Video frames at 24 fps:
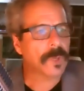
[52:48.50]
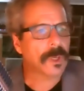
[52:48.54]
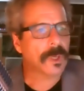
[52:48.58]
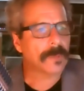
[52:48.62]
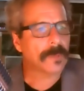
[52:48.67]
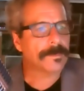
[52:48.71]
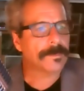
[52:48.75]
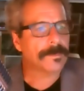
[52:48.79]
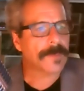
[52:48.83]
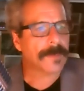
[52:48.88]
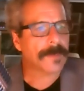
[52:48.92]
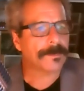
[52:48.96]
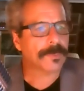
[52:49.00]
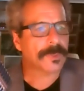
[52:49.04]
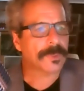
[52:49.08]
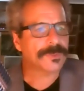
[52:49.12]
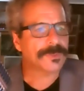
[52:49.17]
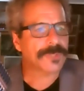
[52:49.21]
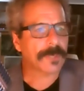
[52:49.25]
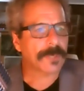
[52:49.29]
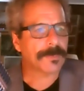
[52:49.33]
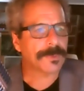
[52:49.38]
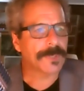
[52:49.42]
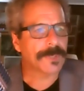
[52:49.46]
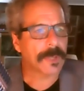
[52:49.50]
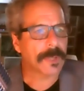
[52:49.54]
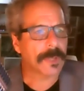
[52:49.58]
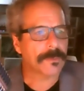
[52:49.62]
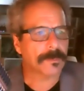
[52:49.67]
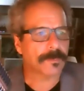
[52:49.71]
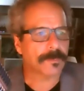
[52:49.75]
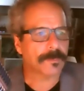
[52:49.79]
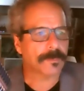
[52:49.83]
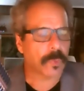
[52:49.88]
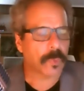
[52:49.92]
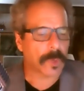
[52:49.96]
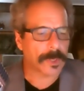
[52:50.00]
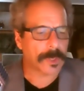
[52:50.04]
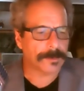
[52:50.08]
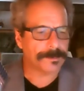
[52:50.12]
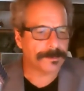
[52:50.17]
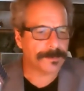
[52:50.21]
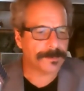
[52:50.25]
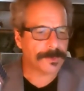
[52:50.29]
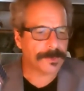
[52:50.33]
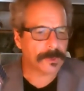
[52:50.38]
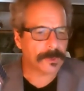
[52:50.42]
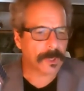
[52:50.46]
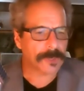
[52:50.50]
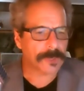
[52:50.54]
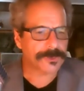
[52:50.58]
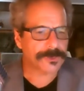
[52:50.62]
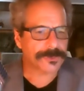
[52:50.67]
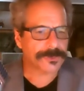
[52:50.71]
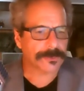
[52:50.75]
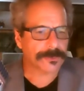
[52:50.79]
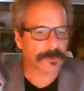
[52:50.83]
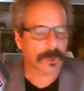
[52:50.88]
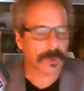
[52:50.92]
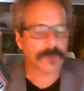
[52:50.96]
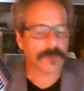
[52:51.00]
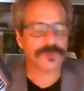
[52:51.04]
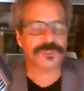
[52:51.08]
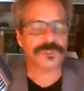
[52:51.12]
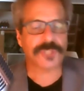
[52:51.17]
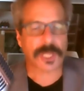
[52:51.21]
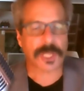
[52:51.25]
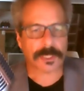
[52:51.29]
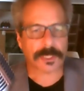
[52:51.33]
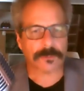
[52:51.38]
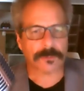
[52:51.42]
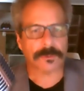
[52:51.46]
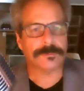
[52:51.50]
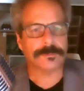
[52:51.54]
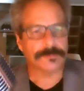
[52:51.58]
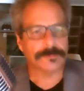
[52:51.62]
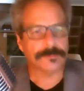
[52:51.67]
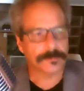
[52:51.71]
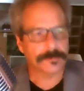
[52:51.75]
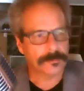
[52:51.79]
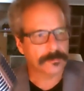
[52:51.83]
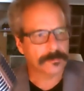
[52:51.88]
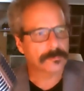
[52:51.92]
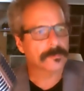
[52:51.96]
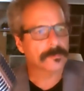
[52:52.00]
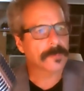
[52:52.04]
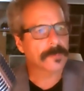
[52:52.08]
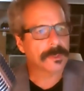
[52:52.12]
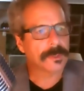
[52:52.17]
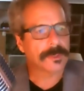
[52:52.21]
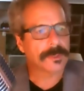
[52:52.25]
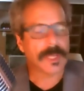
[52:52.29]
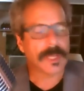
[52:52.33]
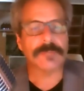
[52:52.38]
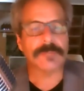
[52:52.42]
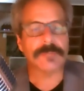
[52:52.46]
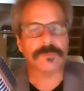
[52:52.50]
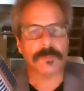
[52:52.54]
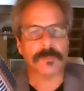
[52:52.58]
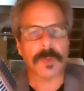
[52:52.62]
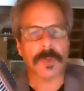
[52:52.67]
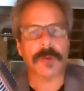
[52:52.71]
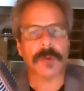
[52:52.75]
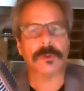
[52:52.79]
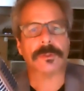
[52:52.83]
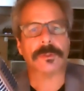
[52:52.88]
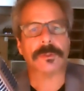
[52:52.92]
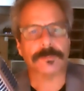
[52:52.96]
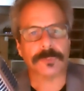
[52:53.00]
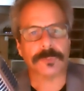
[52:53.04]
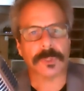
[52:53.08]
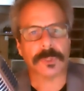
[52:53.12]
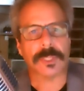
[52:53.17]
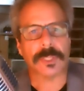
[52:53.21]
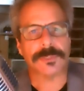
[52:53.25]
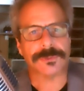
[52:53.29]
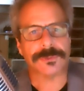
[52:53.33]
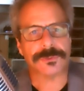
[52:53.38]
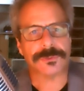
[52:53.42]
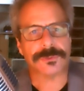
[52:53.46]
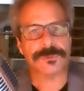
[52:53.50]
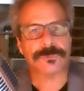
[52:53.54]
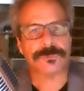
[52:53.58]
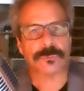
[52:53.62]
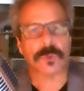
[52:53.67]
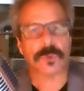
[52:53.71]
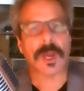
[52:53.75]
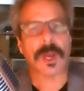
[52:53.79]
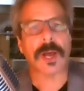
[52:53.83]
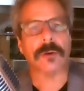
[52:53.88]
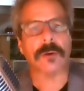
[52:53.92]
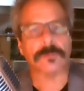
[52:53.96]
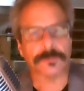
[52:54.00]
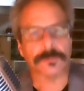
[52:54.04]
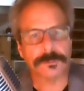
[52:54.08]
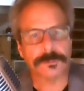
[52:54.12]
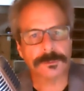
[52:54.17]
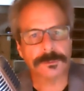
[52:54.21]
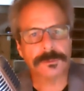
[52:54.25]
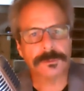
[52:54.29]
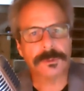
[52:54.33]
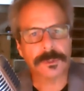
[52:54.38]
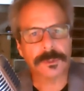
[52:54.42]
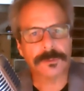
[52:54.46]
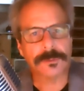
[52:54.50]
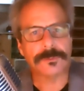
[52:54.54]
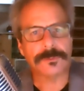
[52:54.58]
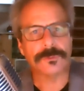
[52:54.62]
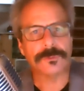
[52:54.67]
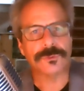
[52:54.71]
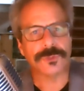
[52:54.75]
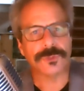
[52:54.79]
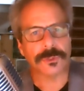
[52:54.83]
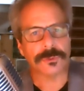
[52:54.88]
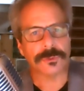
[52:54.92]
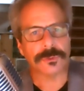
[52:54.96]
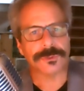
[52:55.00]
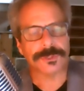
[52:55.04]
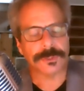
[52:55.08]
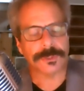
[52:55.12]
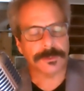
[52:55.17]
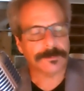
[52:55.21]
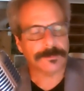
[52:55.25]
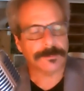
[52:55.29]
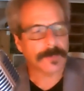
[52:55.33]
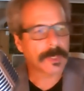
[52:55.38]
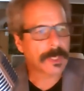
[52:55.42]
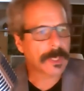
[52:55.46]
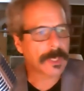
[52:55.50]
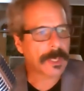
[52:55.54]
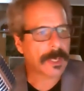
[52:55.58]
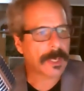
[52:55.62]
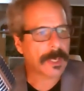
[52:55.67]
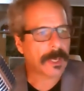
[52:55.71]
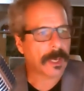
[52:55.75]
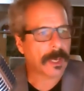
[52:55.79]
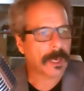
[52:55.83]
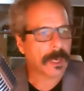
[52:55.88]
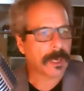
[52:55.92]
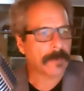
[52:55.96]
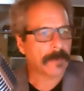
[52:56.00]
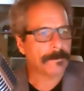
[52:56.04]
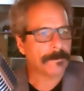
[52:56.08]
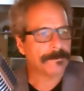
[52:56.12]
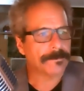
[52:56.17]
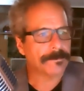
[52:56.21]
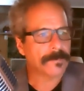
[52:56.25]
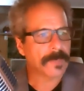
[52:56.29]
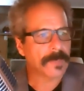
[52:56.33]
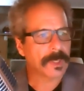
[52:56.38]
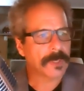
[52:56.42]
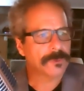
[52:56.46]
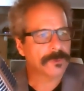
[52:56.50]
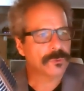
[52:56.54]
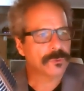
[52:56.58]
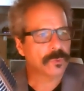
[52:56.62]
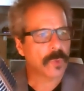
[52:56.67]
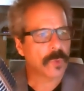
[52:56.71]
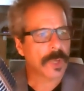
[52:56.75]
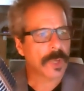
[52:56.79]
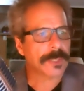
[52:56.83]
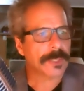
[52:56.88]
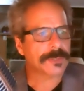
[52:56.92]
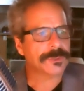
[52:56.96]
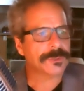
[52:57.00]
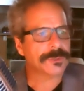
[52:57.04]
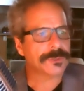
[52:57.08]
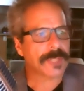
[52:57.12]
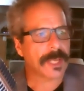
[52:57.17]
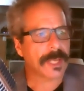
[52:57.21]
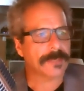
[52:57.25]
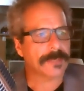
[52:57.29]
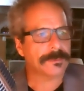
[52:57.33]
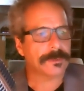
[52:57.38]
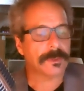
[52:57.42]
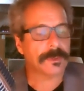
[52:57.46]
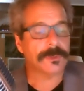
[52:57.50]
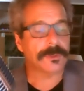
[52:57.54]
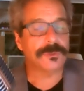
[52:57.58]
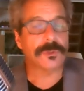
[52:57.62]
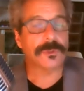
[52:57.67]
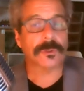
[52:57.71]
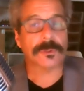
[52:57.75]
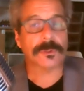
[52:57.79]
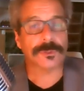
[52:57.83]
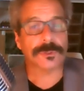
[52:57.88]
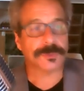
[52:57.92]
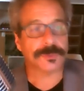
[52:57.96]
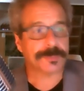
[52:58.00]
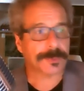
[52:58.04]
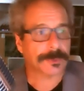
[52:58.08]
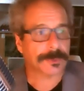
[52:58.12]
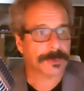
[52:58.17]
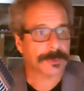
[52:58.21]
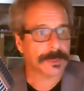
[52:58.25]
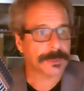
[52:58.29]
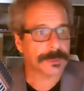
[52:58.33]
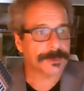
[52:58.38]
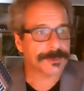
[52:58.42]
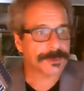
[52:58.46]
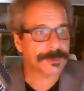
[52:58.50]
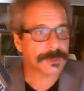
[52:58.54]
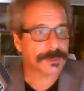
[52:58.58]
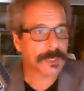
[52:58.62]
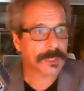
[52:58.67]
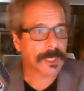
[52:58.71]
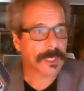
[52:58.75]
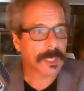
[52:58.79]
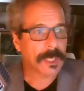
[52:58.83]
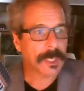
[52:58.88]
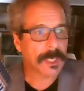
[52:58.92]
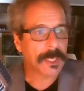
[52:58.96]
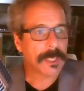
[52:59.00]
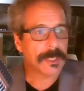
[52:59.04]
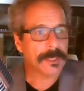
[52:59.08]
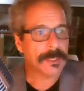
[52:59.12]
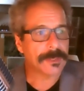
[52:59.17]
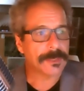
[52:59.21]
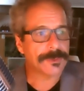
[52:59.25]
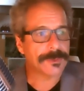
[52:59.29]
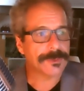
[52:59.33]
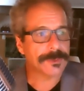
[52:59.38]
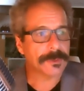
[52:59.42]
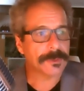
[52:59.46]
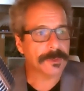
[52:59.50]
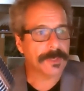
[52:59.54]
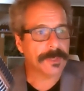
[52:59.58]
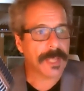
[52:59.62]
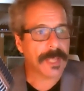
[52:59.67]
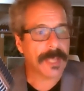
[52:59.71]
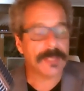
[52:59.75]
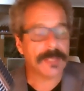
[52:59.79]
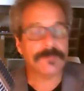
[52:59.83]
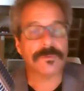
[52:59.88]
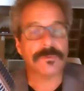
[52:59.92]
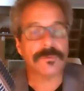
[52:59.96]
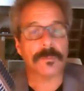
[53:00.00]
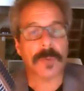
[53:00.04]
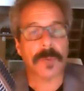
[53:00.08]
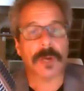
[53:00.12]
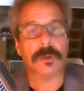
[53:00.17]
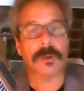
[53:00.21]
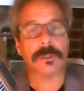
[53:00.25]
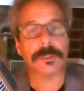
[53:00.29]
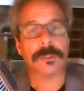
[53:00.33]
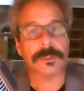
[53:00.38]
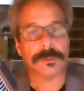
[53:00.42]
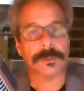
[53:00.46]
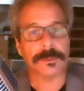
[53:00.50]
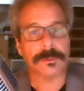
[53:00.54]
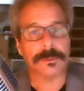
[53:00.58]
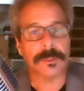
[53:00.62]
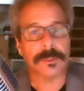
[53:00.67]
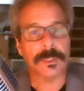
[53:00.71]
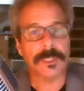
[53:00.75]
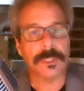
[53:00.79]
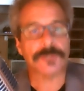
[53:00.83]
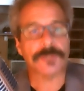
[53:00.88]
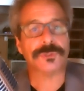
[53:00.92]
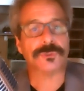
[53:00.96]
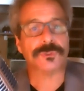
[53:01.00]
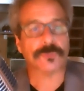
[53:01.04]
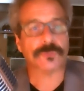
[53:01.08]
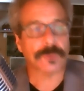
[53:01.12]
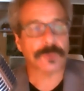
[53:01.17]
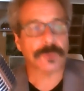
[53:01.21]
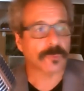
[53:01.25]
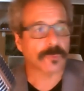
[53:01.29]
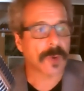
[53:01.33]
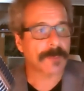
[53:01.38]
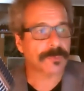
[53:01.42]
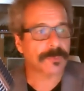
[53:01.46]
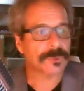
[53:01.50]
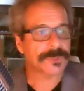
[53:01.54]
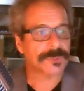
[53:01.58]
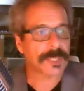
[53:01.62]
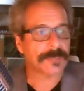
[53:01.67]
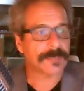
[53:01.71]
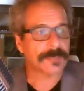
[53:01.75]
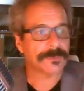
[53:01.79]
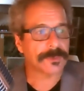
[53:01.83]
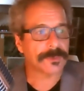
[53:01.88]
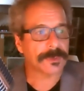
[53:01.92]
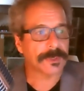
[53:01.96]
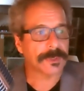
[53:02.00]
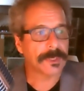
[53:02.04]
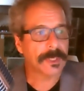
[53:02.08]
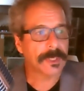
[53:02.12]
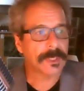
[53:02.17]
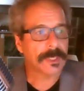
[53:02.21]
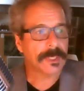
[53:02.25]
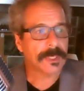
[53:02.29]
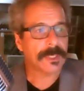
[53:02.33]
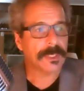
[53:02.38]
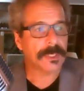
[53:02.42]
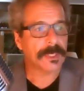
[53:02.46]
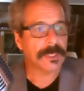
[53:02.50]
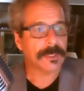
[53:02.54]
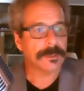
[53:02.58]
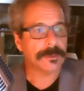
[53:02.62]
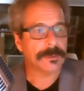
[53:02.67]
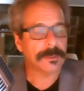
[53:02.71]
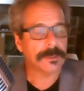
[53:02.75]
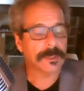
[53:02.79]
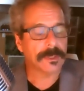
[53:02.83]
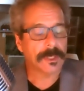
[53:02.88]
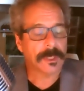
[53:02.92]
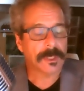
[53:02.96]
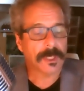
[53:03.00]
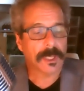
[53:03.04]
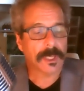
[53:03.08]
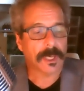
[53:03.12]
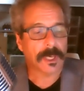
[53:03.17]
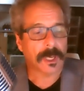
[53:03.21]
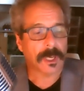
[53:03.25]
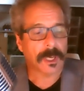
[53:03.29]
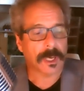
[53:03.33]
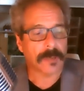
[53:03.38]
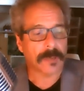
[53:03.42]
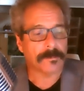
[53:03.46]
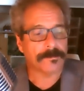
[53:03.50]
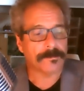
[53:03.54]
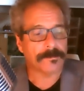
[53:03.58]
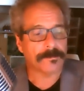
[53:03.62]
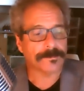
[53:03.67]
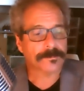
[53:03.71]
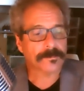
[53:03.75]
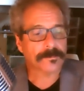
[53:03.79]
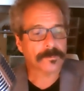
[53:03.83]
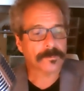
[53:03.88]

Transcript: well, that brings up another point because there are sacred Native American places throughout mm -hmm. New Jersey. Um, to what extent, in your experience, is Native American history represented in um,